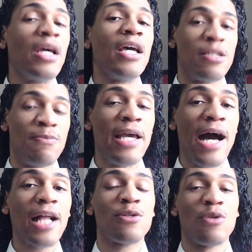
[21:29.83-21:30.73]
is be
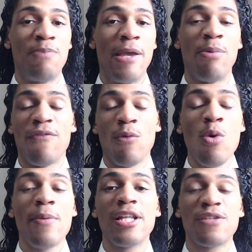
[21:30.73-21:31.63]
honest with people. If a
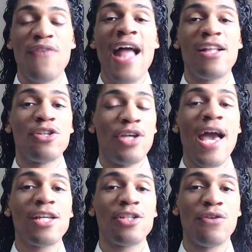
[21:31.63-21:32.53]
woman is fat and she
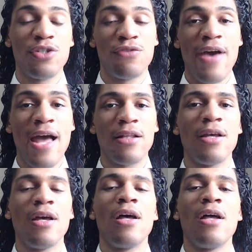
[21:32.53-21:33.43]
asks you if she's fat,
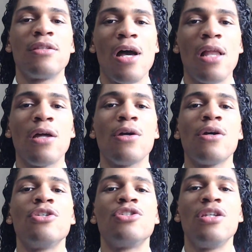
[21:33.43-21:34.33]
tell her
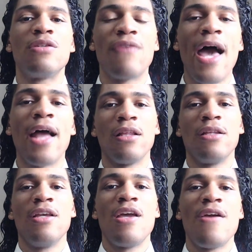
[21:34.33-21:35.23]
she's fat.
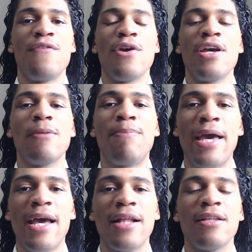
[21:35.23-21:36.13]
If you're in a
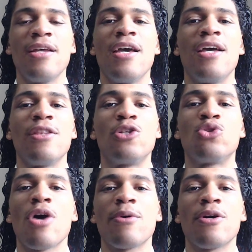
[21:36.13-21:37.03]
band and the
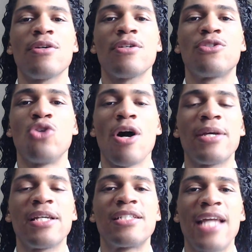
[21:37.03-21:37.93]
drummer's
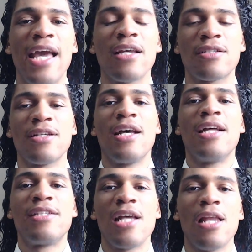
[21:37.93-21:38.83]
drumming stinks,
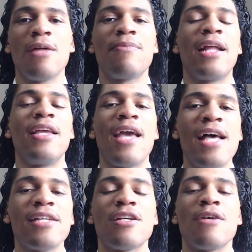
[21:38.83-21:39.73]
tell him that he
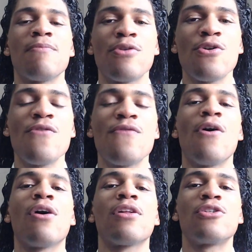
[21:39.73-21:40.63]
has to improve
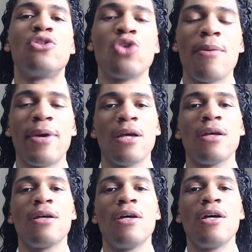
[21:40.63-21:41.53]
on his drumming,
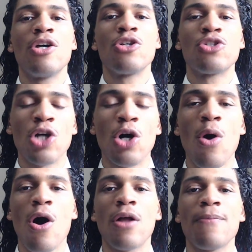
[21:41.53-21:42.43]
so
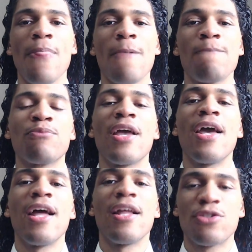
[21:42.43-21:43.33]
on
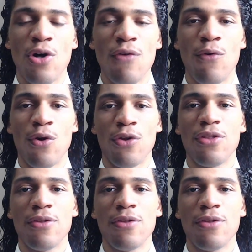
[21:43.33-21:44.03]
and so forth.